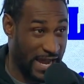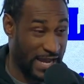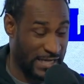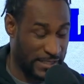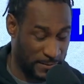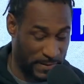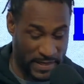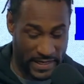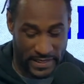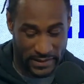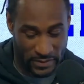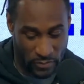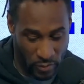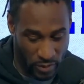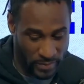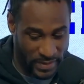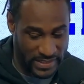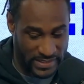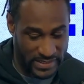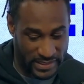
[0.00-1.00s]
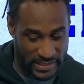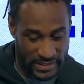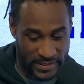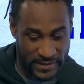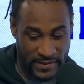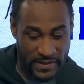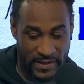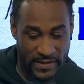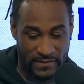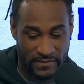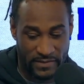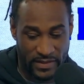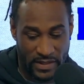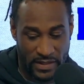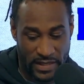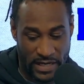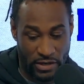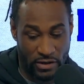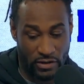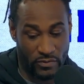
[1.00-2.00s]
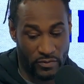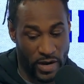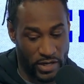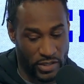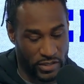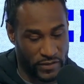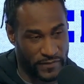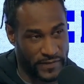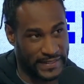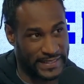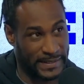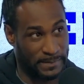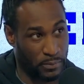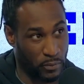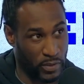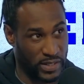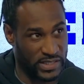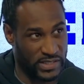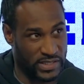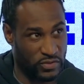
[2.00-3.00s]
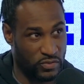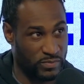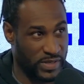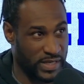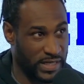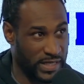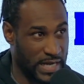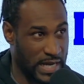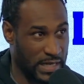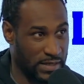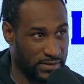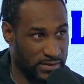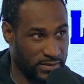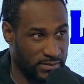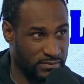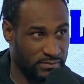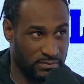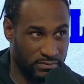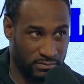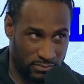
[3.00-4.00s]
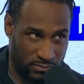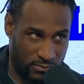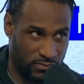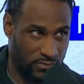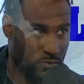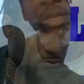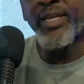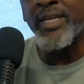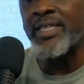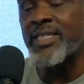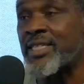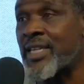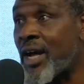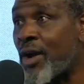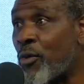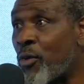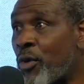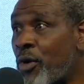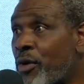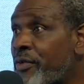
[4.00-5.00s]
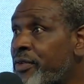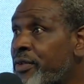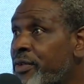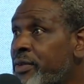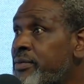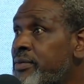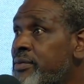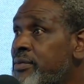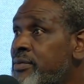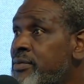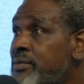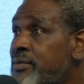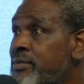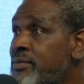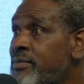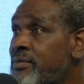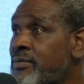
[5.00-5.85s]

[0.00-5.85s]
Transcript: highest paid quarterbacks right. in the eh. league. Aaron Rodgers, fifty point two million dollars. He's not worth it. Mm.